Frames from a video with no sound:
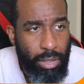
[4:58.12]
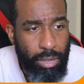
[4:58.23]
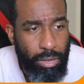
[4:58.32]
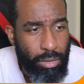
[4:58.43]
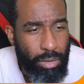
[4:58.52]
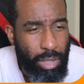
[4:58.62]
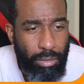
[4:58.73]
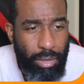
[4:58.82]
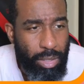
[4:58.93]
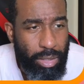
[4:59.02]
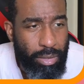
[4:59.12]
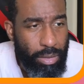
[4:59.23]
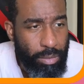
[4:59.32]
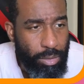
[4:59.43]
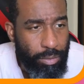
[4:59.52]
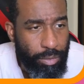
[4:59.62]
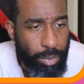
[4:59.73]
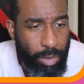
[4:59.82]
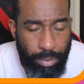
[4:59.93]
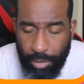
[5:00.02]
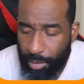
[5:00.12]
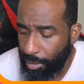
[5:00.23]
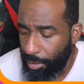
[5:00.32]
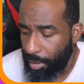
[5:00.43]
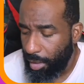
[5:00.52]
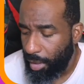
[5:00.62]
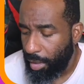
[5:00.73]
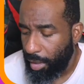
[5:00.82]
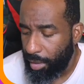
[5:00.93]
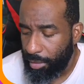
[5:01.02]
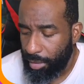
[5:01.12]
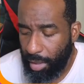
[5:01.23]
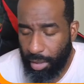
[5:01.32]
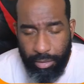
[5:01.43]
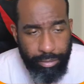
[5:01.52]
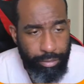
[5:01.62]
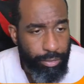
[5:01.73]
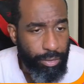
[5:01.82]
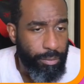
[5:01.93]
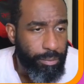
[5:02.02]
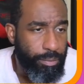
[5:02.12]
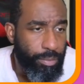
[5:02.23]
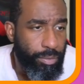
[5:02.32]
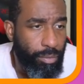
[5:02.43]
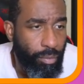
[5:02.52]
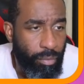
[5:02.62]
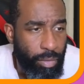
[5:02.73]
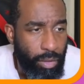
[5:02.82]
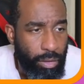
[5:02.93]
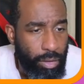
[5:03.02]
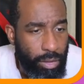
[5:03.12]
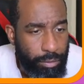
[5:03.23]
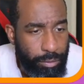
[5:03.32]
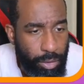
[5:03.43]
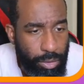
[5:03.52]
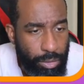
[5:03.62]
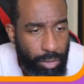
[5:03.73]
So it's not really accessible for people outside of, folks who are